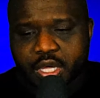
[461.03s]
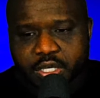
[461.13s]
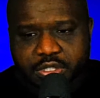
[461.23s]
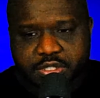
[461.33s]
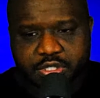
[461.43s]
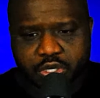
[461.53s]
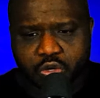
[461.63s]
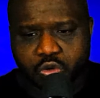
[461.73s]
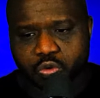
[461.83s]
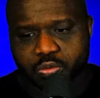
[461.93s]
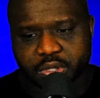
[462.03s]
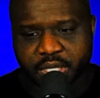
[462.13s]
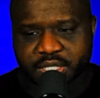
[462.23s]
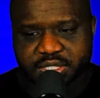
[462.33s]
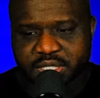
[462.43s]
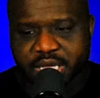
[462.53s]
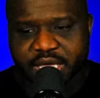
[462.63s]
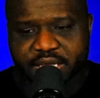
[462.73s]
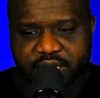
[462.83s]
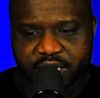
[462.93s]
So it's
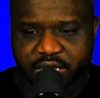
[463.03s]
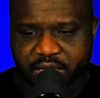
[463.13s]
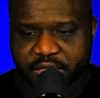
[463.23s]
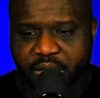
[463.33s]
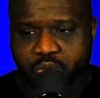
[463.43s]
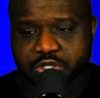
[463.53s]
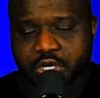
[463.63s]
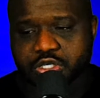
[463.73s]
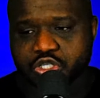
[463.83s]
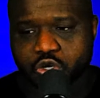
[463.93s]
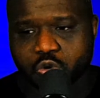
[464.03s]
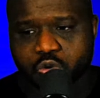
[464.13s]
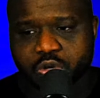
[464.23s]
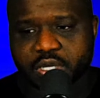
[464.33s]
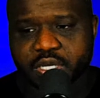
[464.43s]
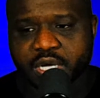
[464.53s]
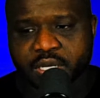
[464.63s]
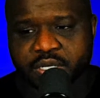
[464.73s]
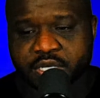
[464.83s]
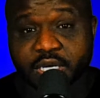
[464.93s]
like, yeah, that was also
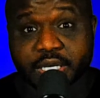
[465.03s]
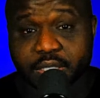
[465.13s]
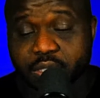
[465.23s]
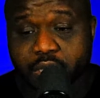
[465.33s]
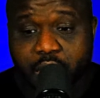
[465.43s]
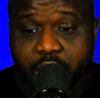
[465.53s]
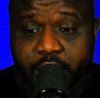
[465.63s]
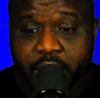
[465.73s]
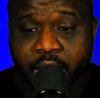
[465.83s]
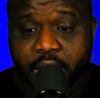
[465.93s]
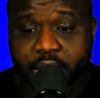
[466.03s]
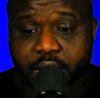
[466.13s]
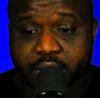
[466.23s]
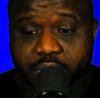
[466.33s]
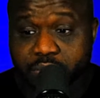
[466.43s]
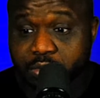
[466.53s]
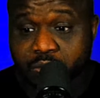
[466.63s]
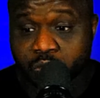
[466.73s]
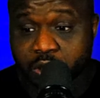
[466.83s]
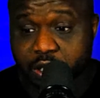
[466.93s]
a dud. And
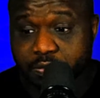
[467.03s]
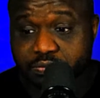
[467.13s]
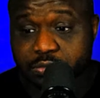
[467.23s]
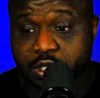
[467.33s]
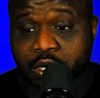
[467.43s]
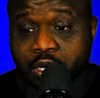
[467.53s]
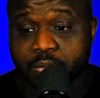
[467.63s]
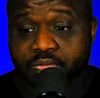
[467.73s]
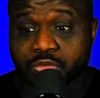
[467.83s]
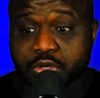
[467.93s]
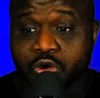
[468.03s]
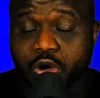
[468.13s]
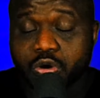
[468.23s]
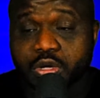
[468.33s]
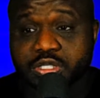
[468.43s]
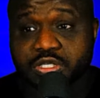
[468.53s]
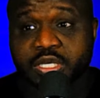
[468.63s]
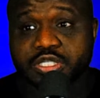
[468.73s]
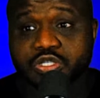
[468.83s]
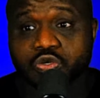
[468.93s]
well, going on
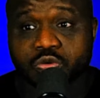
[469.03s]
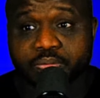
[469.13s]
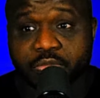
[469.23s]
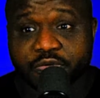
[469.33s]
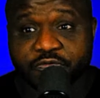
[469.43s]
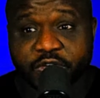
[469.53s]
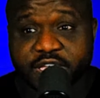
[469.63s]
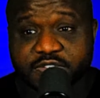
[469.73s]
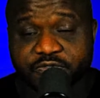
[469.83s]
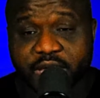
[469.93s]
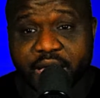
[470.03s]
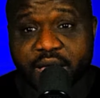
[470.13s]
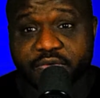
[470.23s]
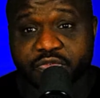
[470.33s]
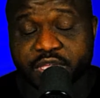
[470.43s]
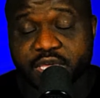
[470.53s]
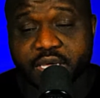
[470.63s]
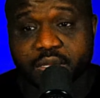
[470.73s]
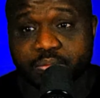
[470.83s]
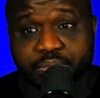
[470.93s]
into Phase 5
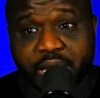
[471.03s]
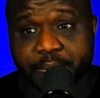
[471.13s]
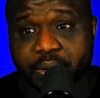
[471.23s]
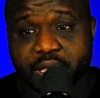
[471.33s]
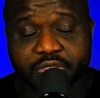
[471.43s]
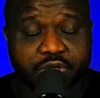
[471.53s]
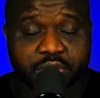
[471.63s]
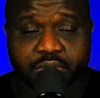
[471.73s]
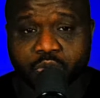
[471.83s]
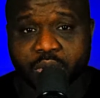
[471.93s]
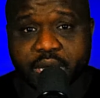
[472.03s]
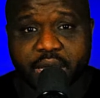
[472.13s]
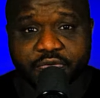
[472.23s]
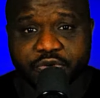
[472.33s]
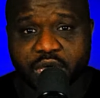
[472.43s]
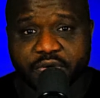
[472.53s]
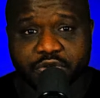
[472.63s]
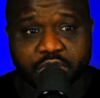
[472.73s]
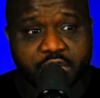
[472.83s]
again, Black Panther, Wakanda Forever.